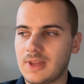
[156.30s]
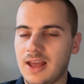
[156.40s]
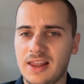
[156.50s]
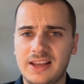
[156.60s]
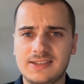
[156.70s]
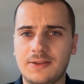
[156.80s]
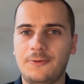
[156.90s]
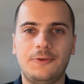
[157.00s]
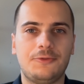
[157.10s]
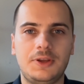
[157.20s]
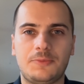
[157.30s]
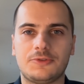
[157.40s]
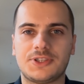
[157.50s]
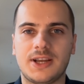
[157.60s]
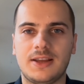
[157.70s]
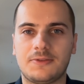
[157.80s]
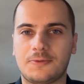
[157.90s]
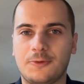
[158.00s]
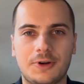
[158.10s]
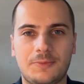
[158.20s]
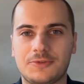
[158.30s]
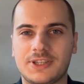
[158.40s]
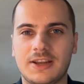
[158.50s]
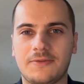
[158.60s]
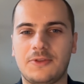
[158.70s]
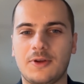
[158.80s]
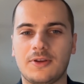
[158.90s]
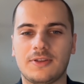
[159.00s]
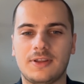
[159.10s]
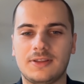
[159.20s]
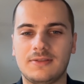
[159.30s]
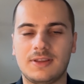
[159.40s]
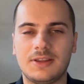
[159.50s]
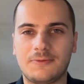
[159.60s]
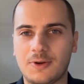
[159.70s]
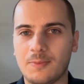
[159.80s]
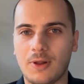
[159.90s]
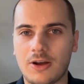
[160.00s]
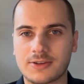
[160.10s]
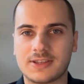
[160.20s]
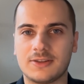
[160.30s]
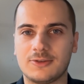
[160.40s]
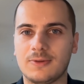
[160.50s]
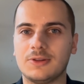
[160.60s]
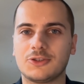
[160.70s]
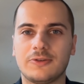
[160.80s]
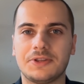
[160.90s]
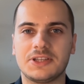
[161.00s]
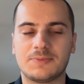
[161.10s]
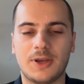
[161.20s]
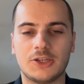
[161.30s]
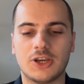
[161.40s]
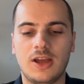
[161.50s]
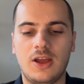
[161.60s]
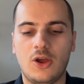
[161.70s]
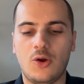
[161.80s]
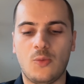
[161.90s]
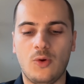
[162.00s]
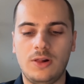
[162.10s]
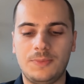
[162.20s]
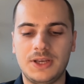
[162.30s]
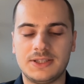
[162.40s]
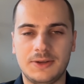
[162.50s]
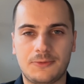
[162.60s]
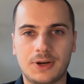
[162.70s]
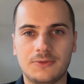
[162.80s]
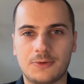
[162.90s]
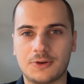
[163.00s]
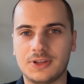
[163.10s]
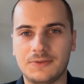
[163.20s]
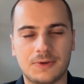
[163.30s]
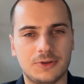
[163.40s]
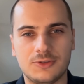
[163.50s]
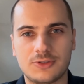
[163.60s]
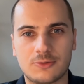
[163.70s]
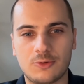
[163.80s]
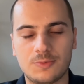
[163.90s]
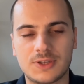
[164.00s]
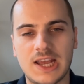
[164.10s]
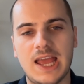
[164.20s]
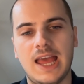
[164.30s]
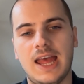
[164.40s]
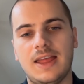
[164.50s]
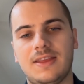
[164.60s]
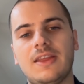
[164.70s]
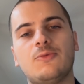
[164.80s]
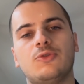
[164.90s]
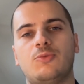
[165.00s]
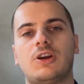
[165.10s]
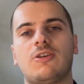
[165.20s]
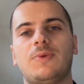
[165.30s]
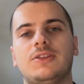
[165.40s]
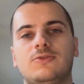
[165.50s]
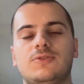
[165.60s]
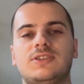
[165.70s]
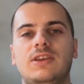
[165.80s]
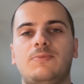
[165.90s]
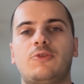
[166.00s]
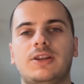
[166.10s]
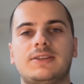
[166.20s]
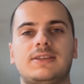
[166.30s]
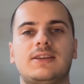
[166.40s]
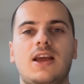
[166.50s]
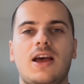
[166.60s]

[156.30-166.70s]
less than 50% or 40% of the different blocks that you will show on this page will be different for the different user groups, then I would recommend to separate